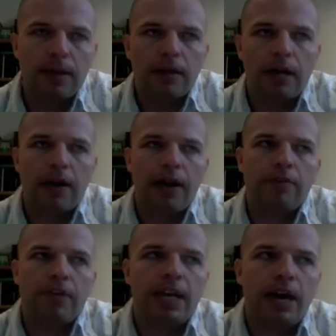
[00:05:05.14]
Now, out of
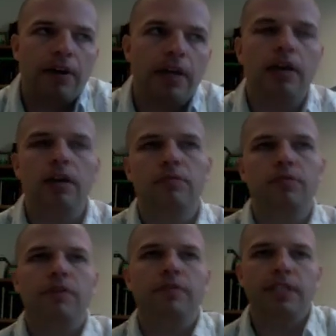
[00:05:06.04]
a county of
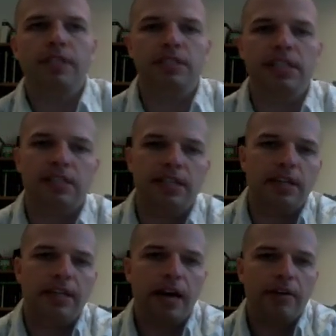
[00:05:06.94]
roughly
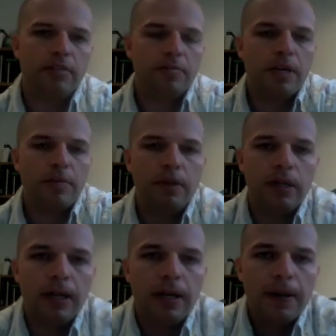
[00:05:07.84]
16,000
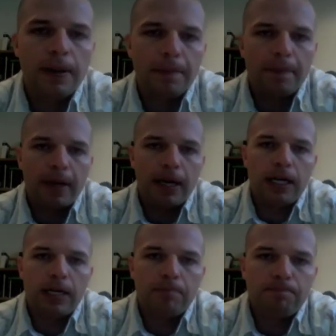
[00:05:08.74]
people,
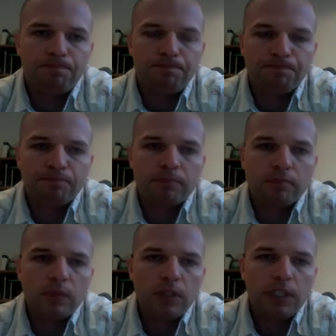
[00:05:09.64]

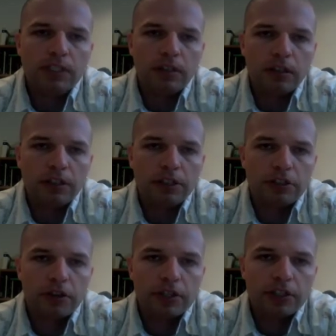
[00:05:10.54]
it's a little
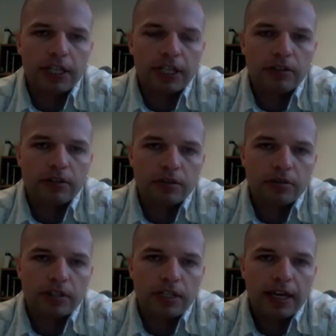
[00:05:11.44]
discouraging to
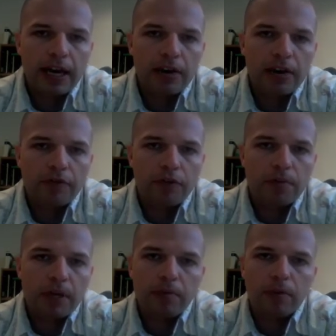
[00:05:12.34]
see how few
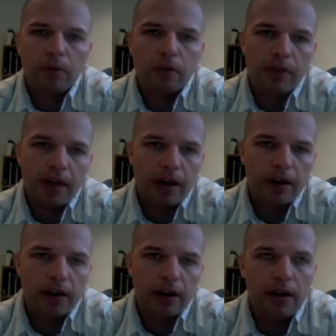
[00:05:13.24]
people were
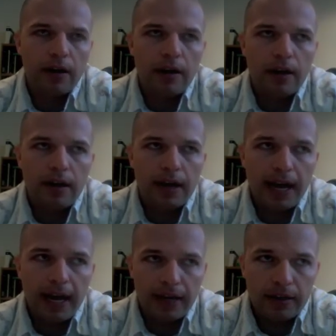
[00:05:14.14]
there.
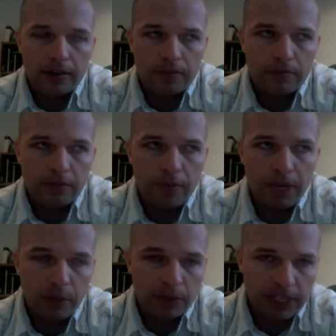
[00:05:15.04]
And for me,
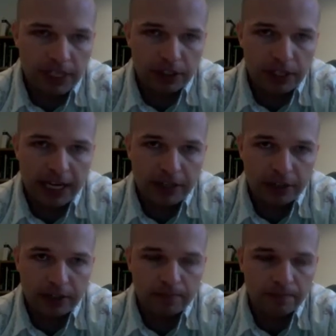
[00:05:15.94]
it was an
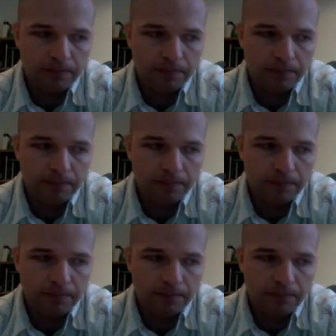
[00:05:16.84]
education